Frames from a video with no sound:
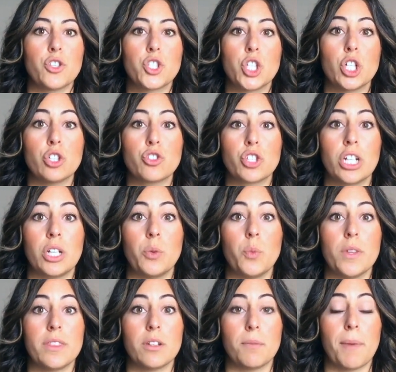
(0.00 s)
children with
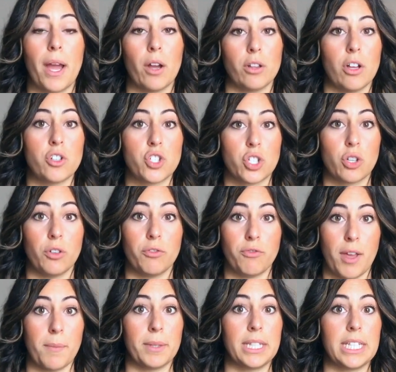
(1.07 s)
their biological
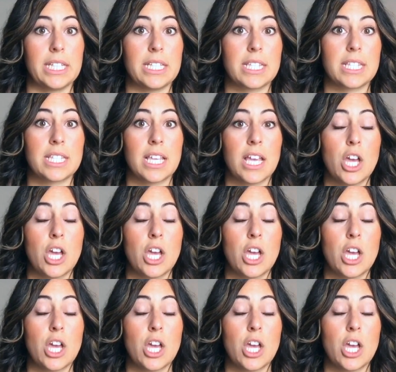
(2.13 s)
families.